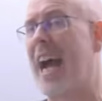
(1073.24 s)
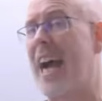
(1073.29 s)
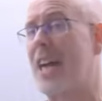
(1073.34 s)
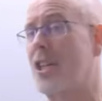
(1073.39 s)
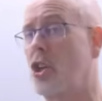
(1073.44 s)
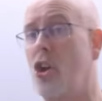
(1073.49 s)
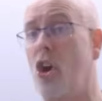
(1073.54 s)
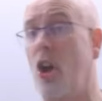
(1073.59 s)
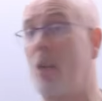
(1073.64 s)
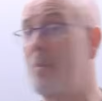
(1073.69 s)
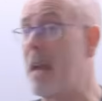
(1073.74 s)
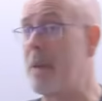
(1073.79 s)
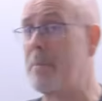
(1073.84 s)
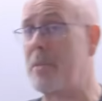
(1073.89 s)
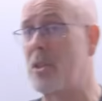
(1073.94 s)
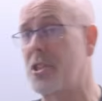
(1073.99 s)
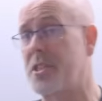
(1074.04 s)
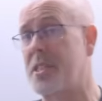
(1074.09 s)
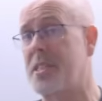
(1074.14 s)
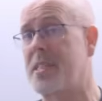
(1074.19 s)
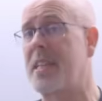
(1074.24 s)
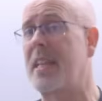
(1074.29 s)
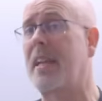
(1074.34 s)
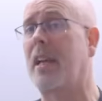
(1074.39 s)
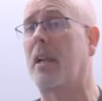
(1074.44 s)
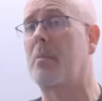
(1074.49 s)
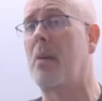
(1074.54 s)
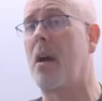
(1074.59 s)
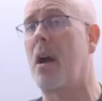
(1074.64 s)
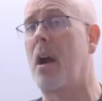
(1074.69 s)
at all, maybe just a
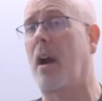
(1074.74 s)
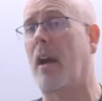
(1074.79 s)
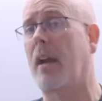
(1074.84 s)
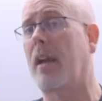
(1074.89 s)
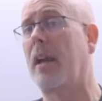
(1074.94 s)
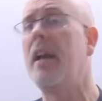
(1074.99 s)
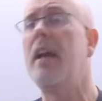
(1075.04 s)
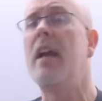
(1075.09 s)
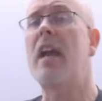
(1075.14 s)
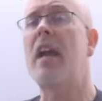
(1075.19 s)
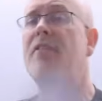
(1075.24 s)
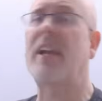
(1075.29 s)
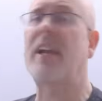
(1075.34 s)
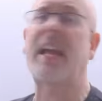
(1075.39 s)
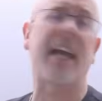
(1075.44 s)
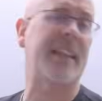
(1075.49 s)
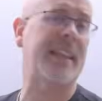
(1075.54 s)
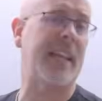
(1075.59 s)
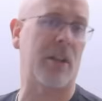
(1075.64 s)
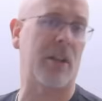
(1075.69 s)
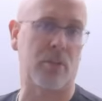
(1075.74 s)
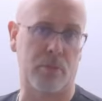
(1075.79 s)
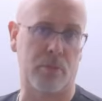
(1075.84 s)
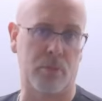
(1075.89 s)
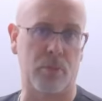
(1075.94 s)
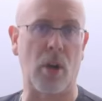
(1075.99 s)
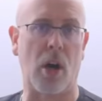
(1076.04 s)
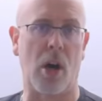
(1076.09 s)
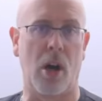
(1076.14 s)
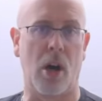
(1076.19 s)
single mark if you get that
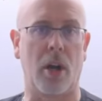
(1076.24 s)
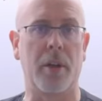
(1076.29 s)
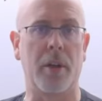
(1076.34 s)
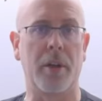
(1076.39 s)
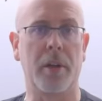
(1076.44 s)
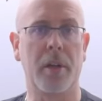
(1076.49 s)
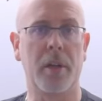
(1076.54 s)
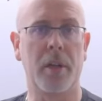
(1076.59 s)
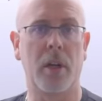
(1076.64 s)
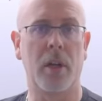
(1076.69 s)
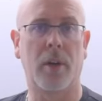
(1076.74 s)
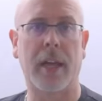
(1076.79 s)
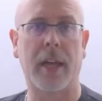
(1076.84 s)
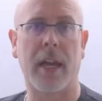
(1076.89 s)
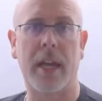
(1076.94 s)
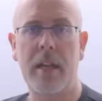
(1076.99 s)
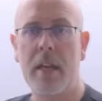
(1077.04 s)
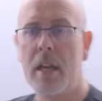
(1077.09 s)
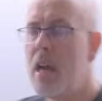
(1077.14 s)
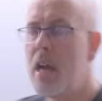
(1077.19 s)
wrong, okay?